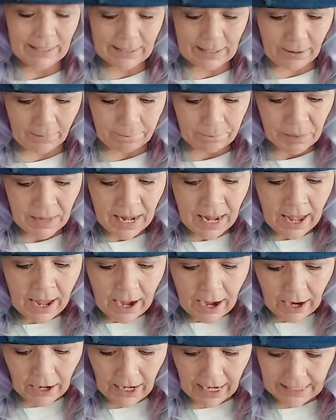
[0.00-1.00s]
So,
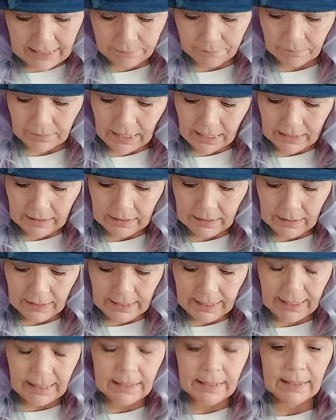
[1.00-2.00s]
all right,
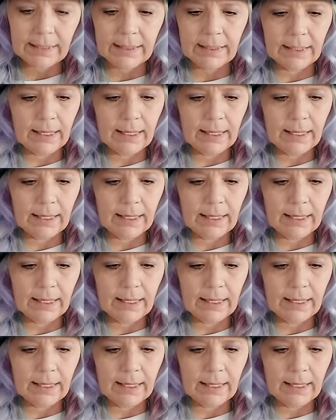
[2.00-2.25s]
let's